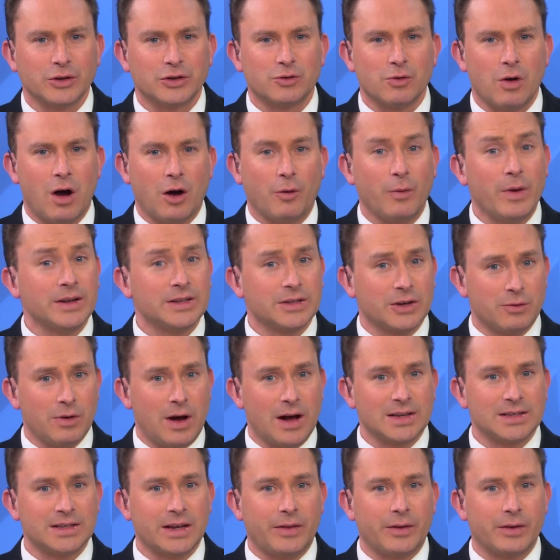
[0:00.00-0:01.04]
The strong winds
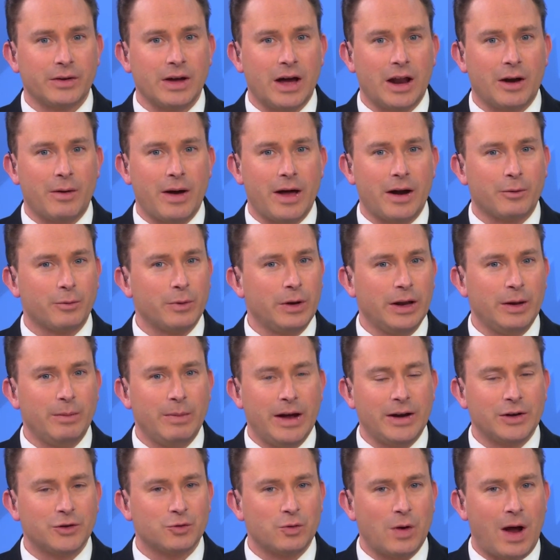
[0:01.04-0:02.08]
across southern Colorado really
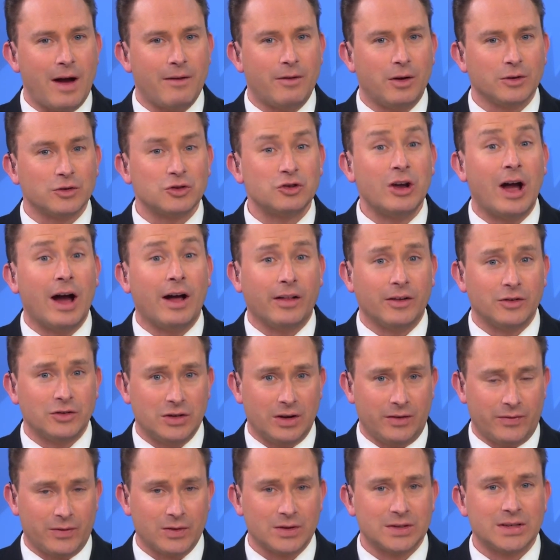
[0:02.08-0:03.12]
made travel
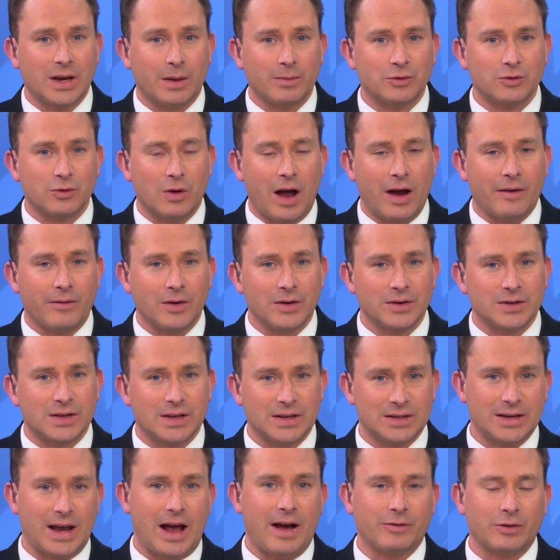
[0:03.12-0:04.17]
challenging for some drivers
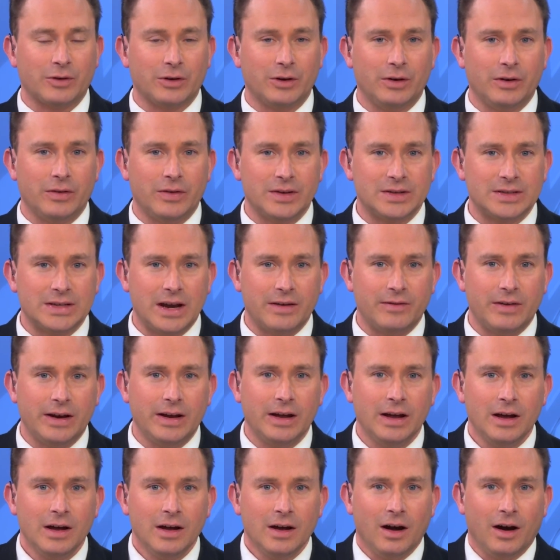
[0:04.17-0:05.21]
this afternoon and this evening.